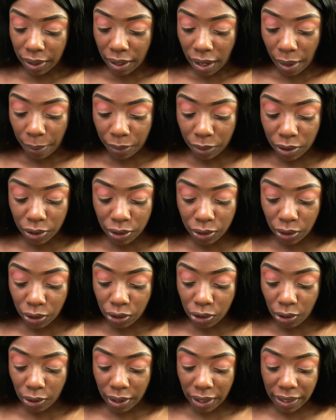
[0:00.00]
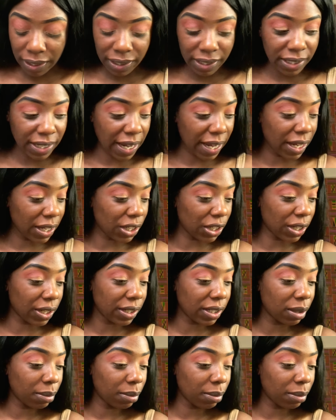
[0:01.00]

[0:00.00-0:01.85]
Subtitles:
I'm gonna do the chocolate in stages,